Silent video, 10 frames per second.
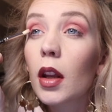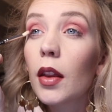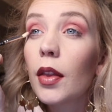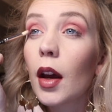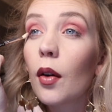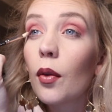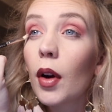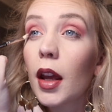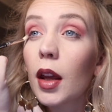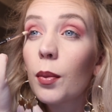Get that
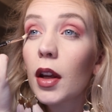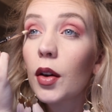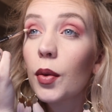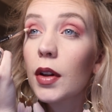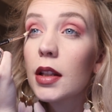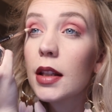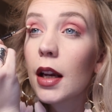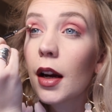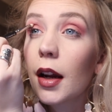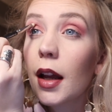right in my crease
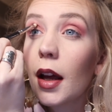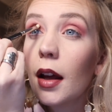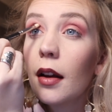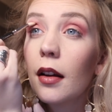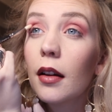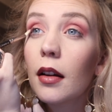area.